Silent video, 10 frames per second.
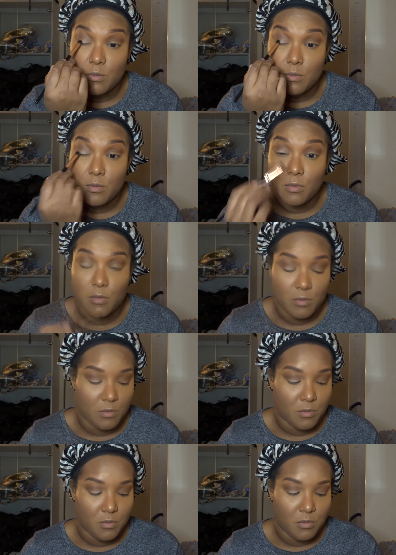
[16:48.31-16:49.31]

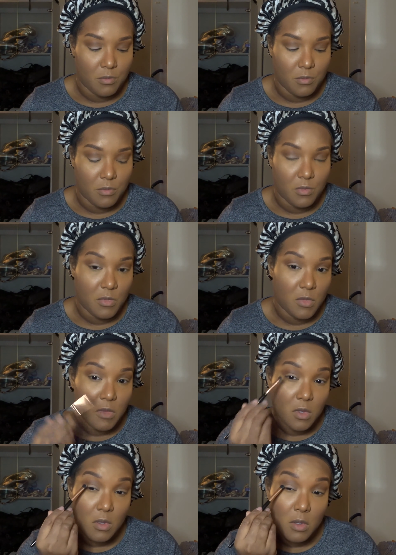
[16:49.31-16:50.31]

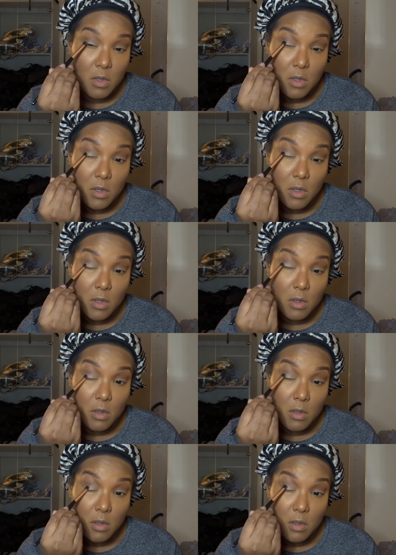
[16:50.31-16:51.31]

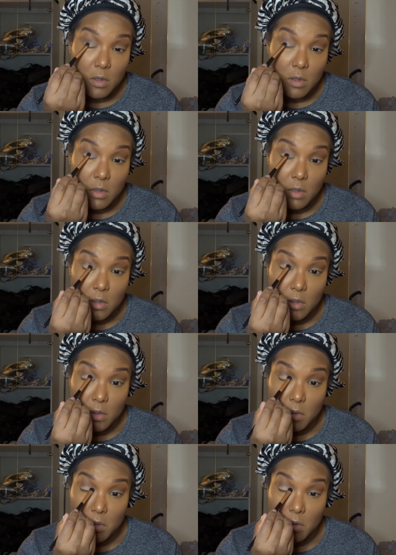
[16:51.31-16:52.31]

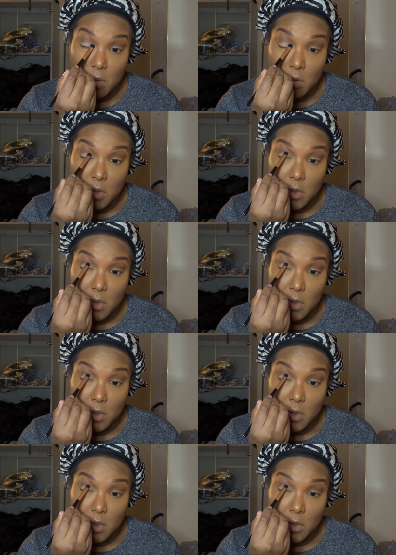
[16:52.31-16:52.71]
No one is speaking in this clip.